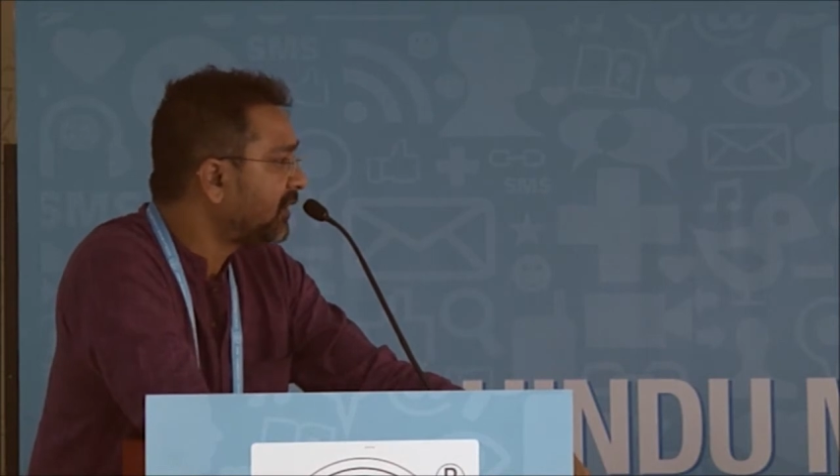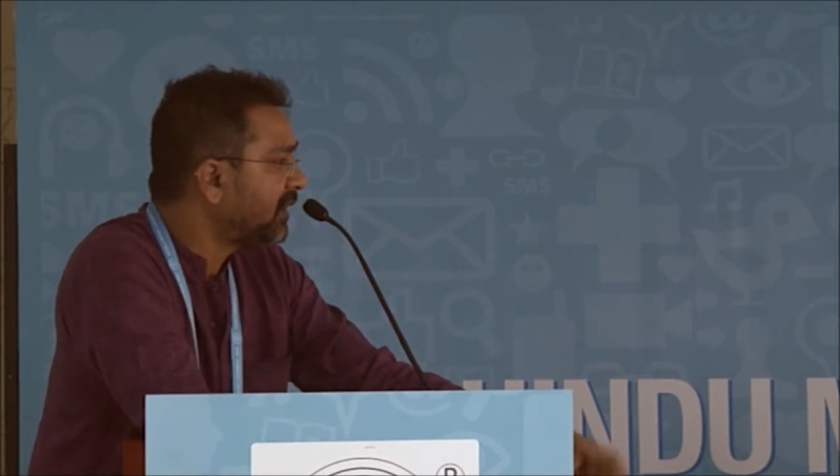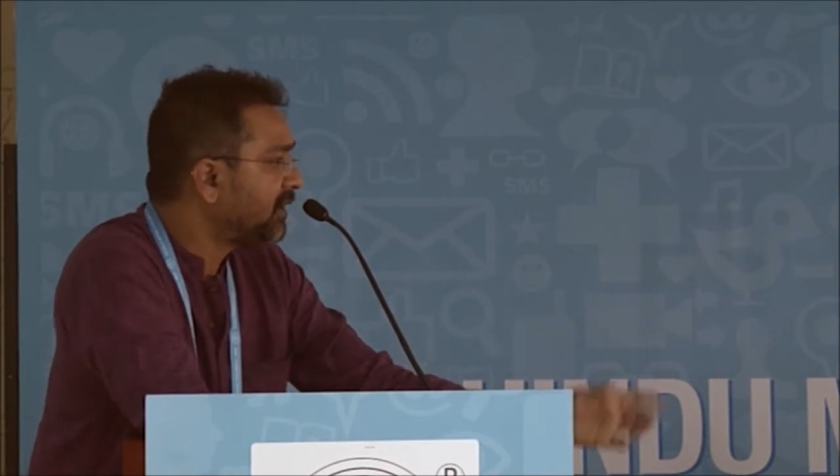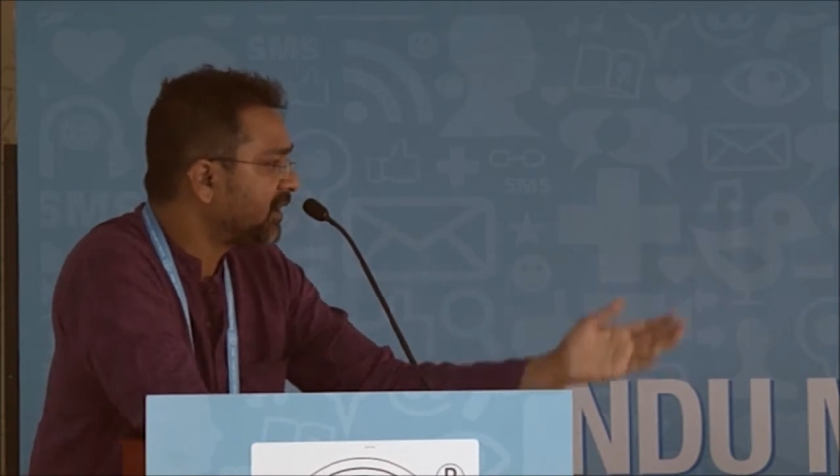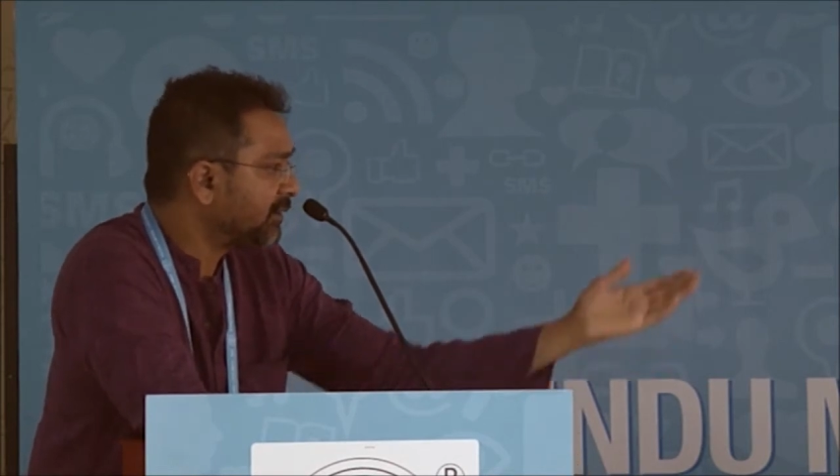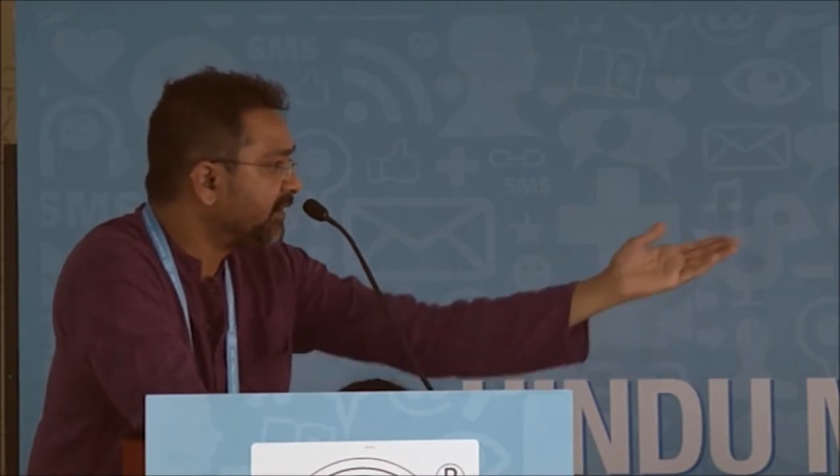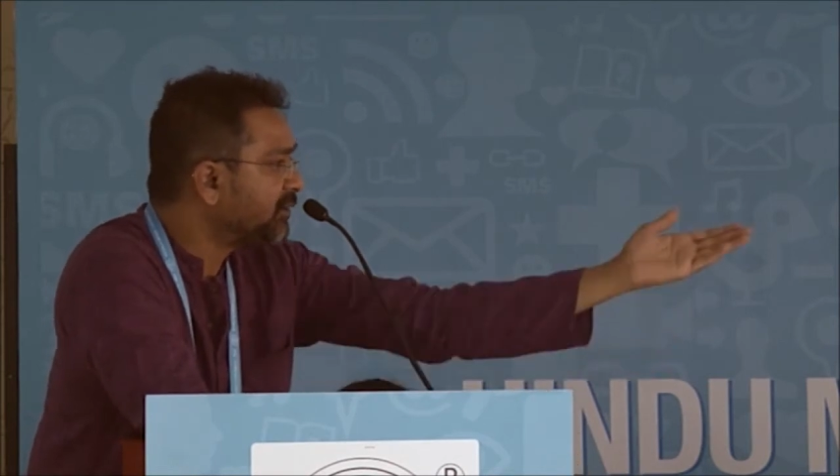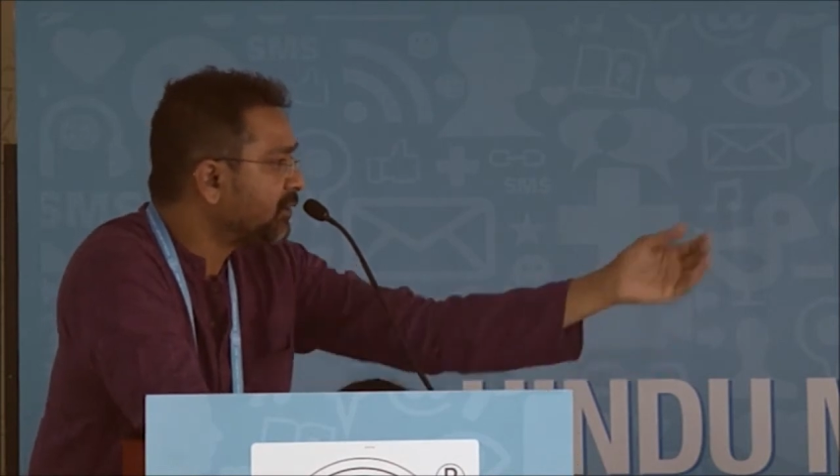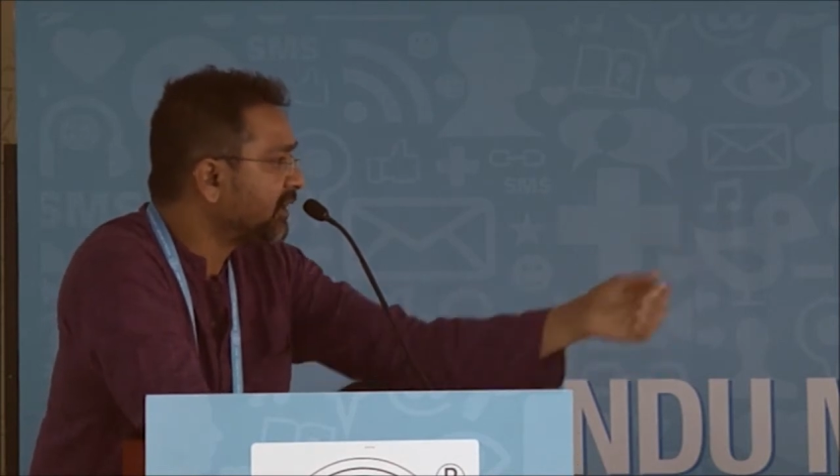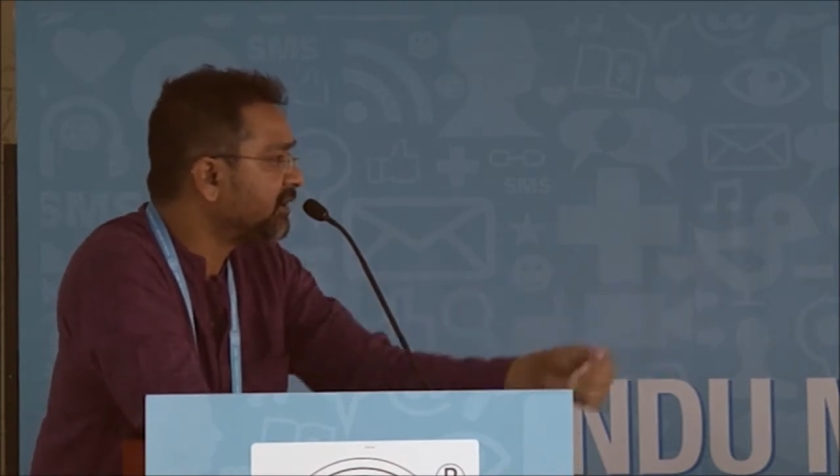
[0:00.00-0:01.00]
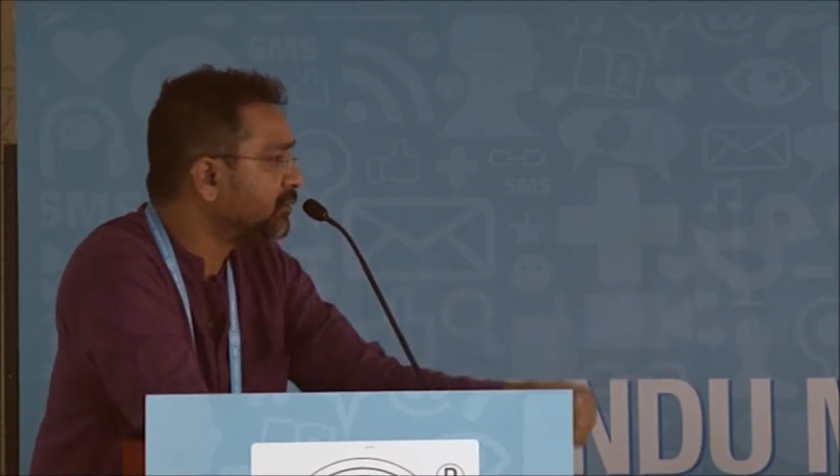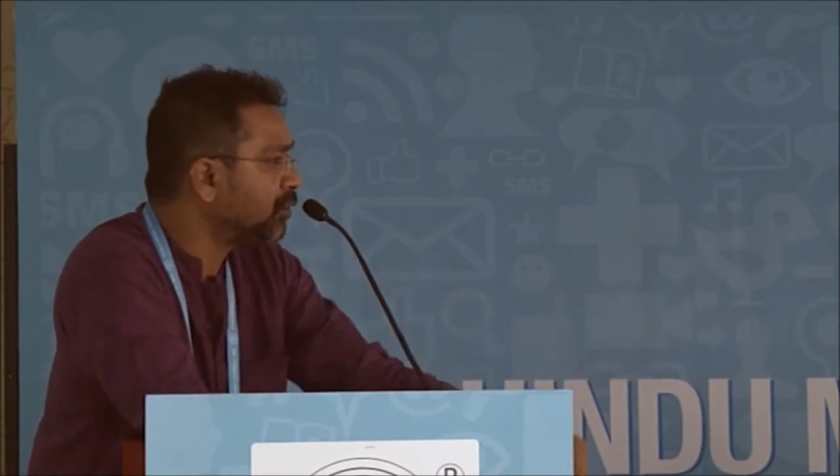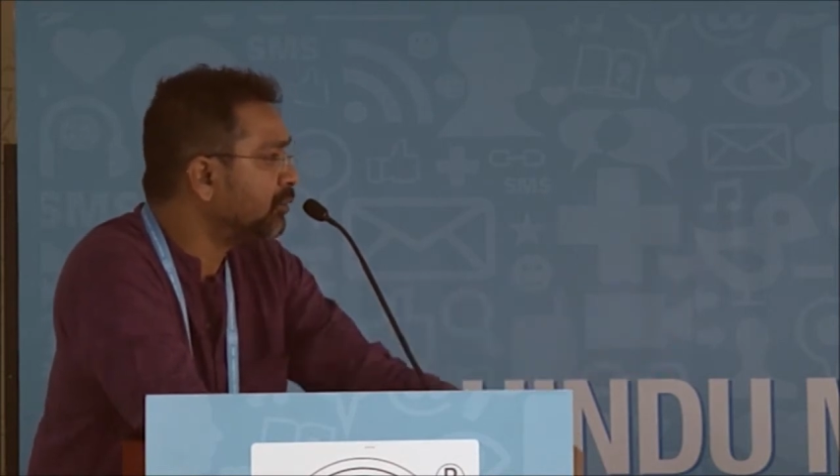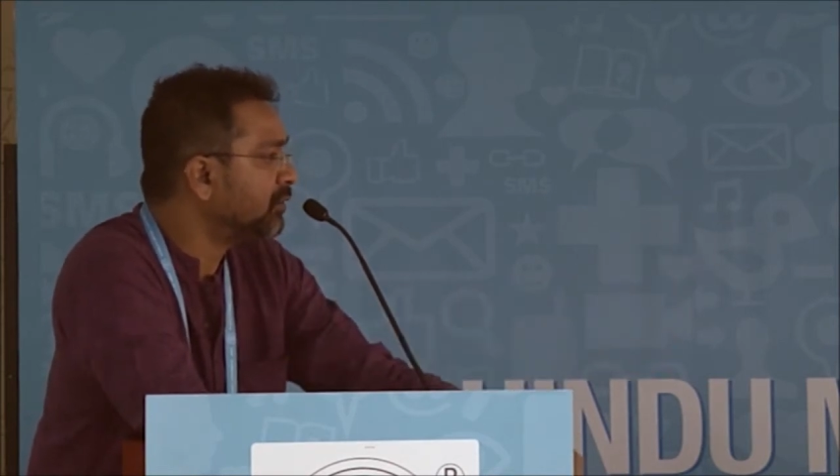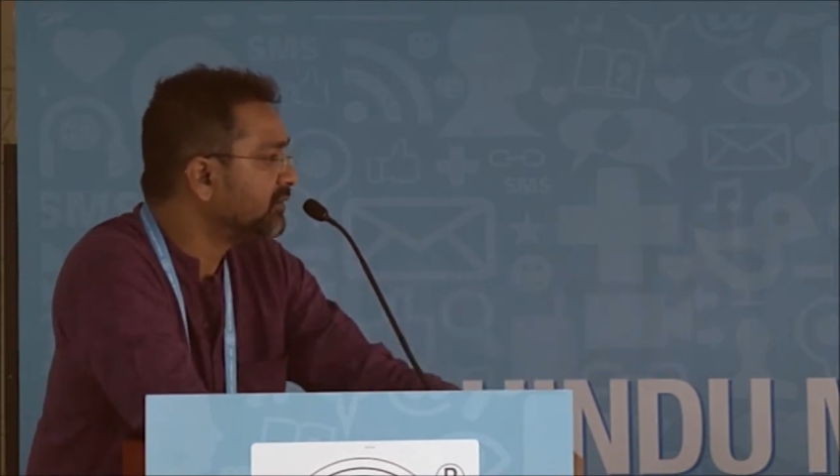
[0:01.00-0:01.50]
It led me to write 2
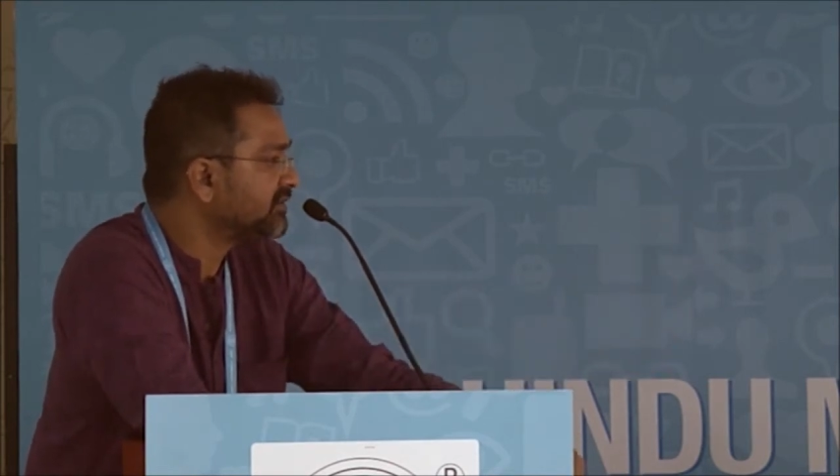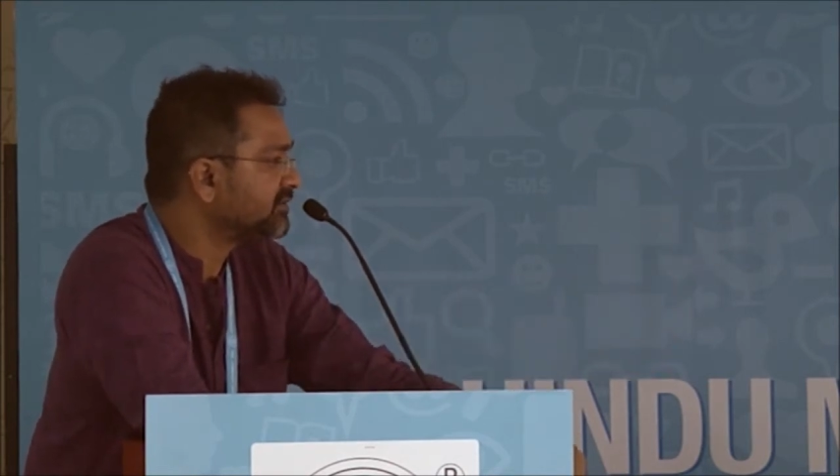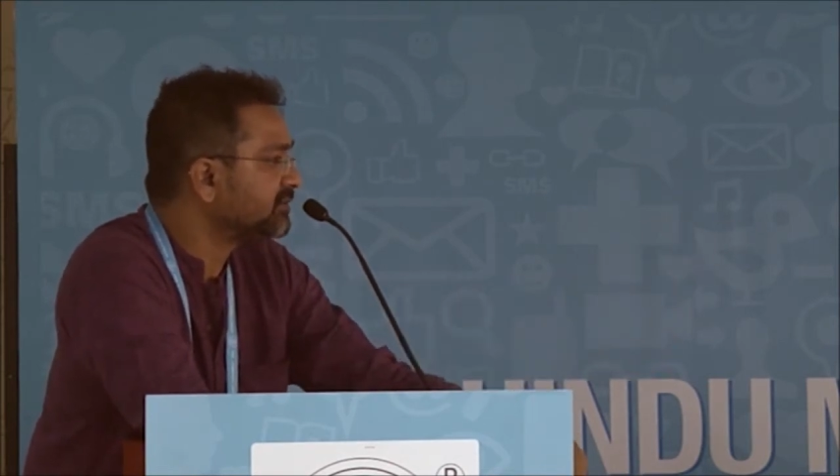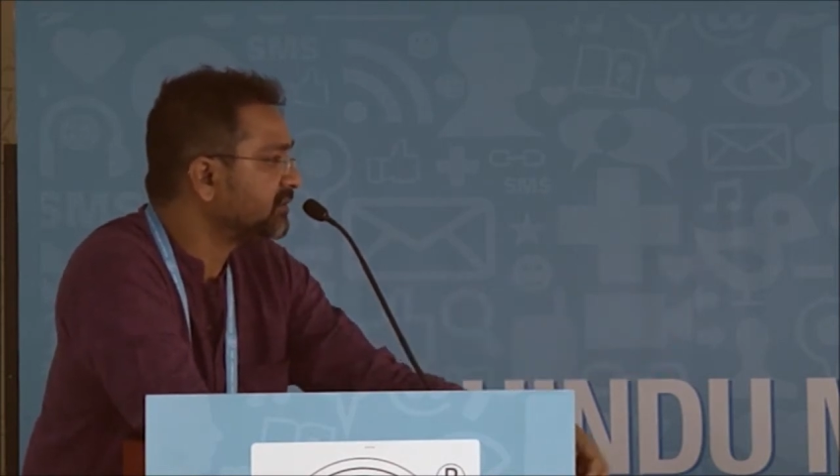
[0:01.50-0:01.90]
books,